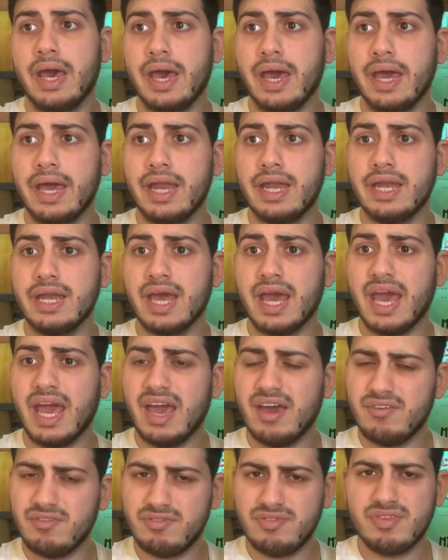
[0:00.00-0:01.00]
and
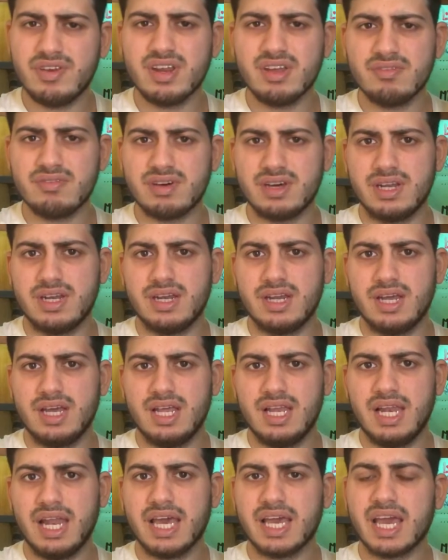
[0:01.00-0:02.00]
everyone
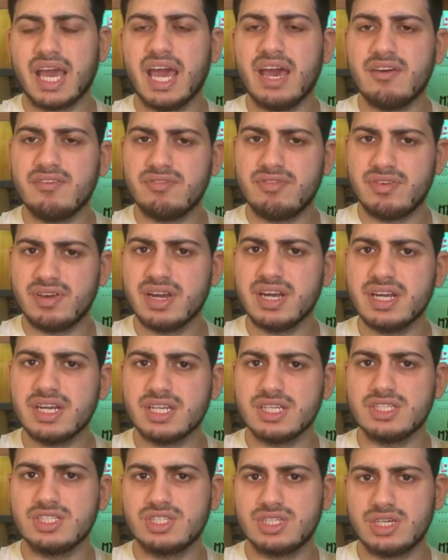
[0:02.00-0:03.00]
like every
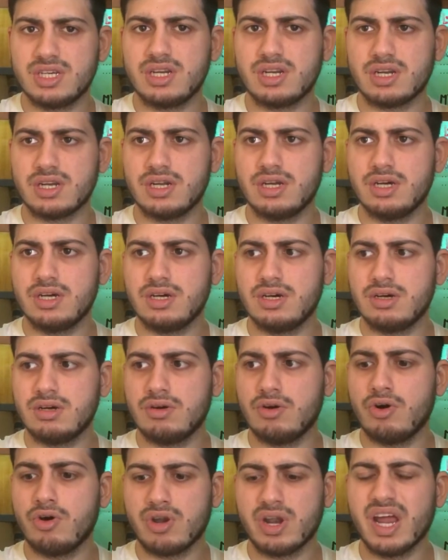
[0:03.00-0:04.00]
teacher uh,
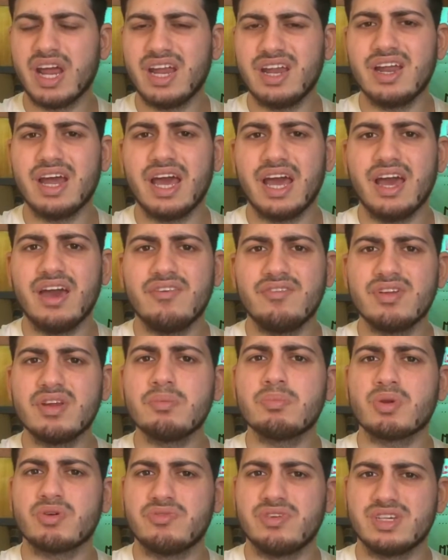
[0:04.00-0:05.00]
or
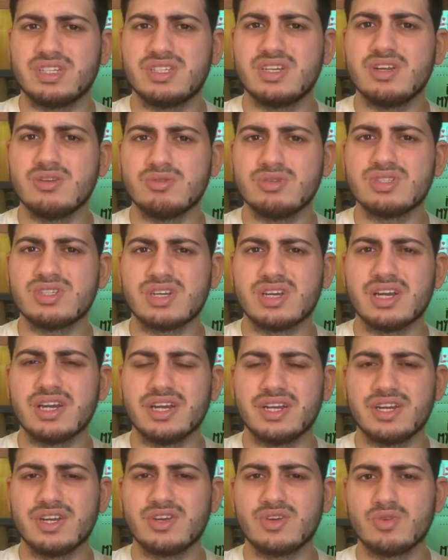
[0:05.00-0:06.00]
every professional who is
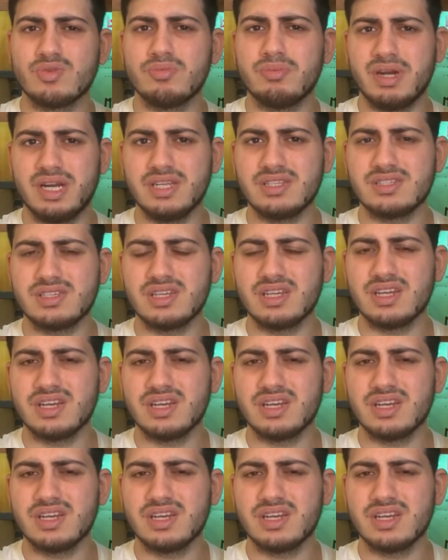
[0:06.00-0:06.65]
related to medicine